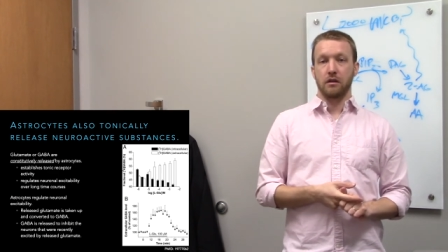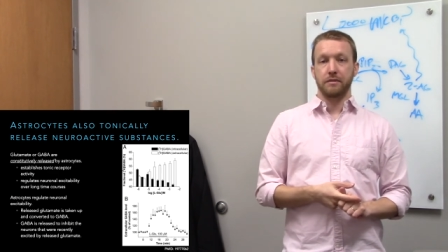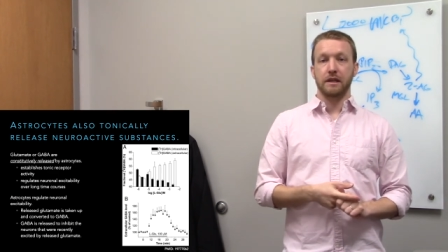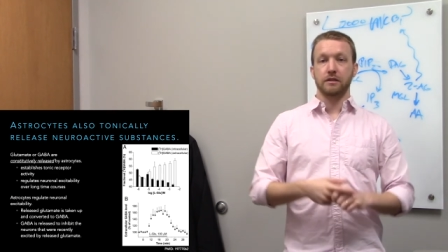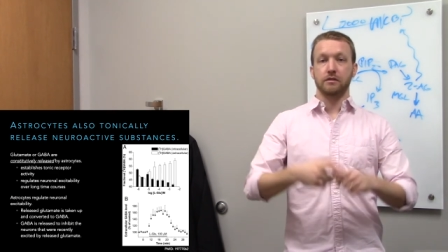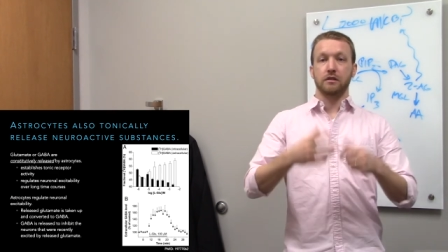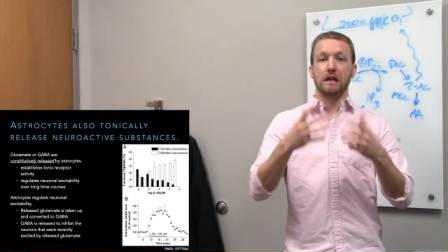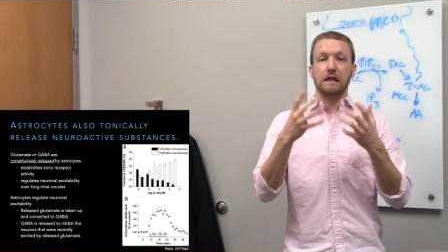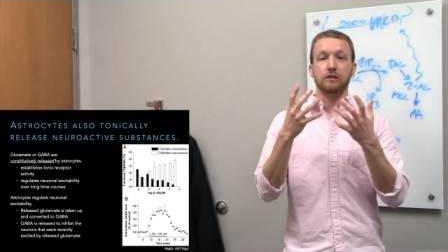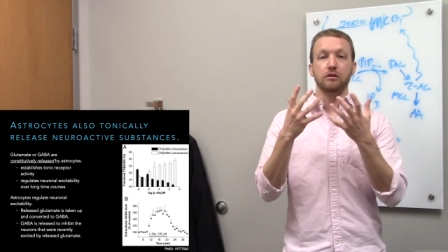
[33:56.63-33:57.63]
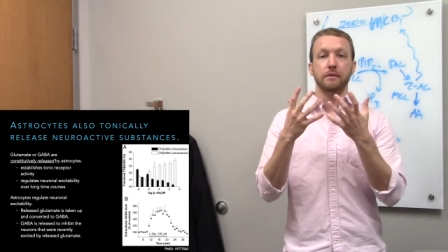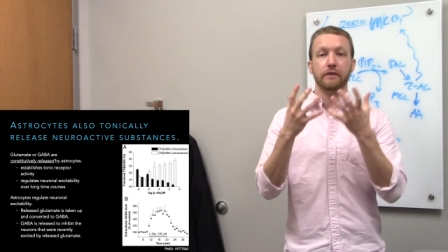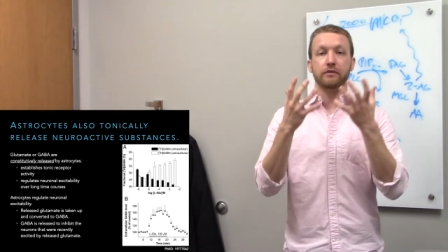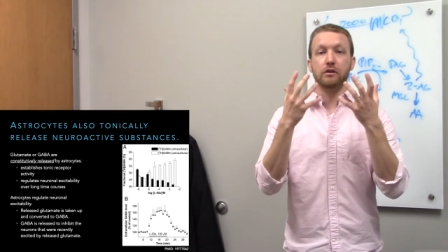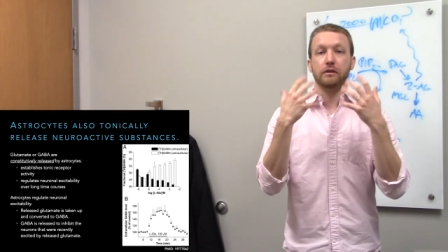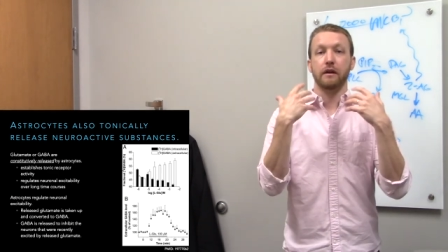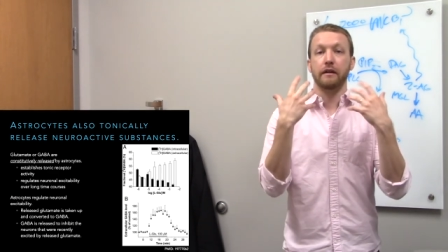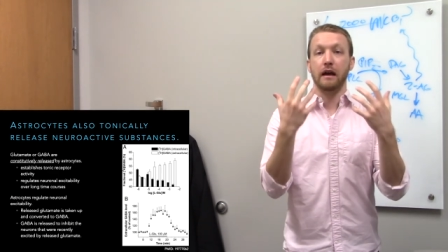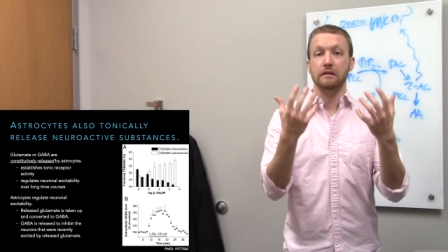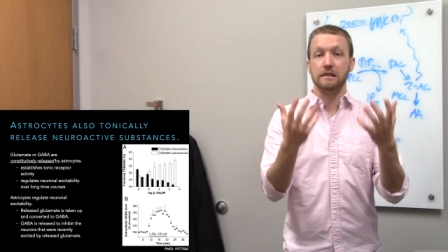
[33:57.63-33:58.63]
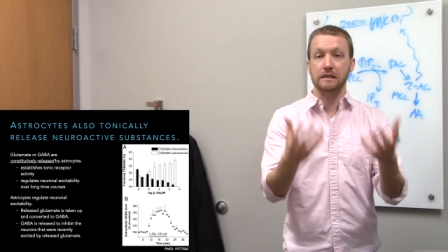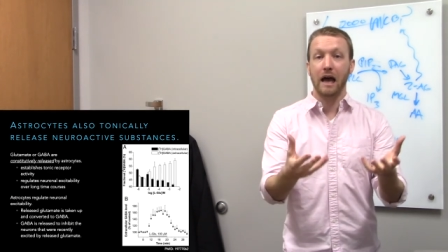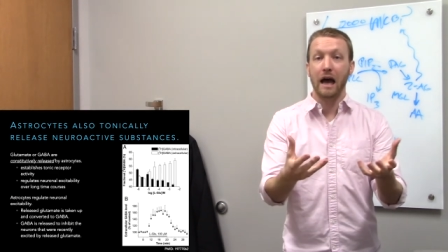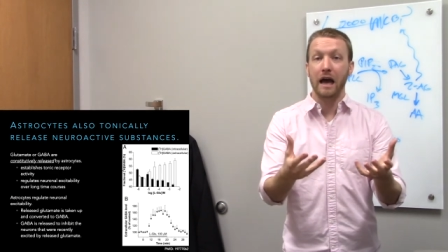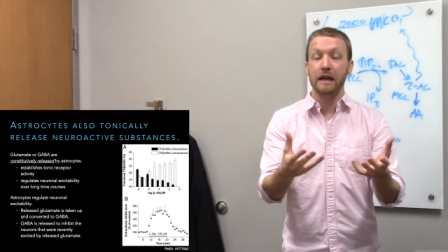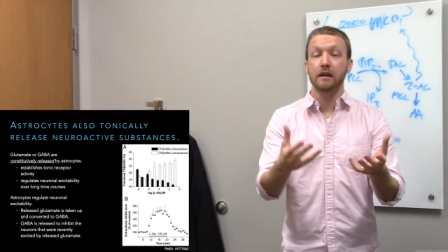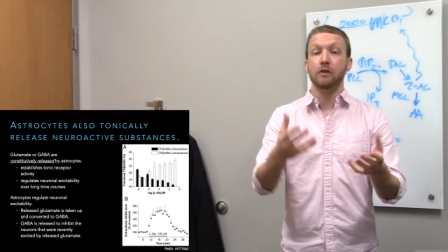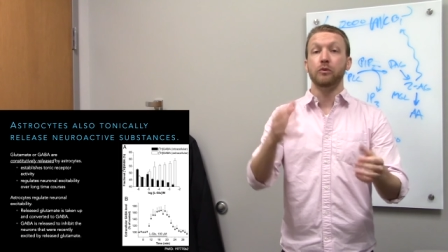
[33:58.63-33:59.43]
Because there's a lot of glutamate floating around outside,